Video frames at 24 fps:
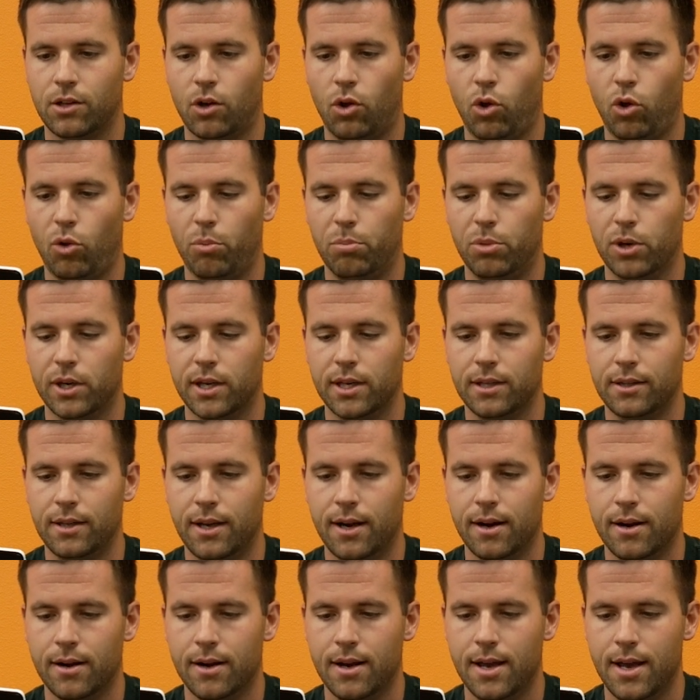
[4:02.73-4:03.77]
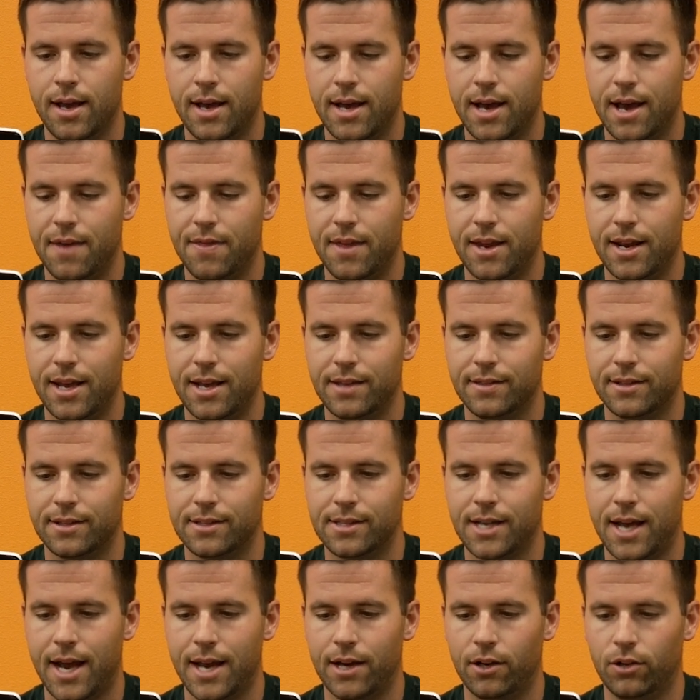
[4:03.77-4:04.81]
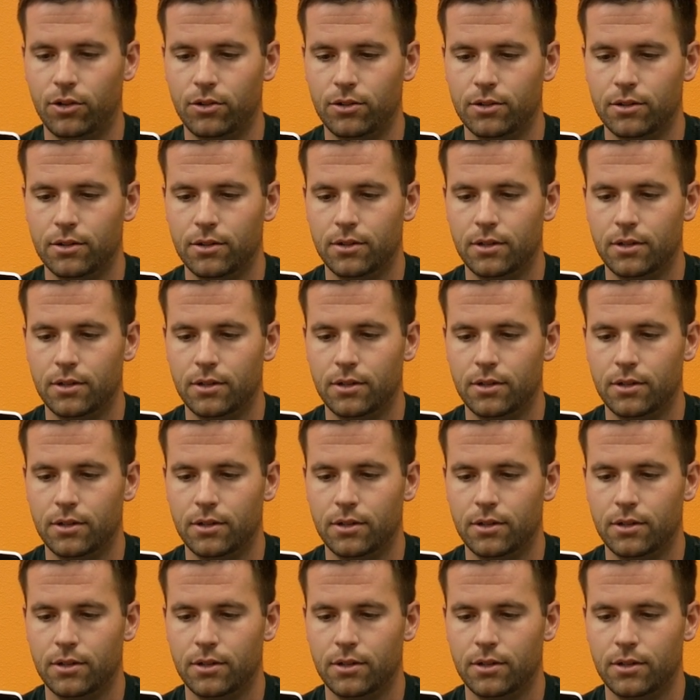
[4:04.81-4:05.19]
whole book in there, and then hit the title.